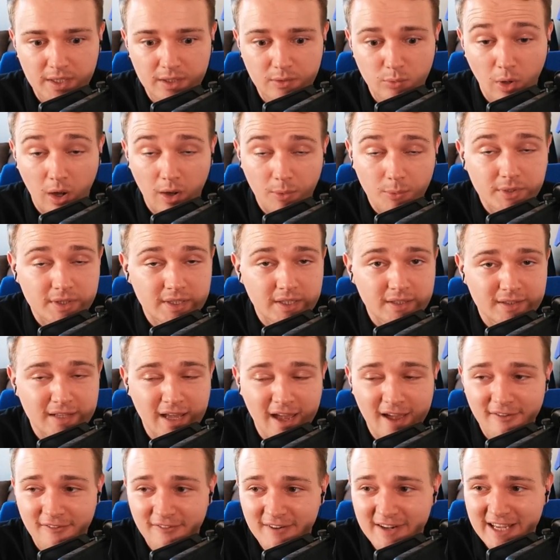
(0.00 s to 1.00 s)
Well, we did
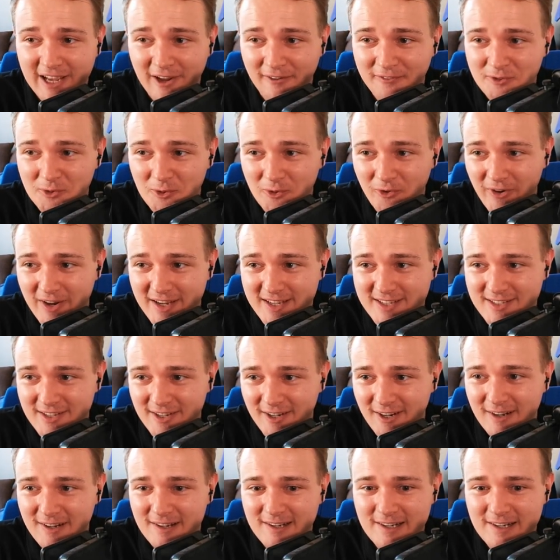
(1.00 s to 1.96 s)
definitely get off to a great start.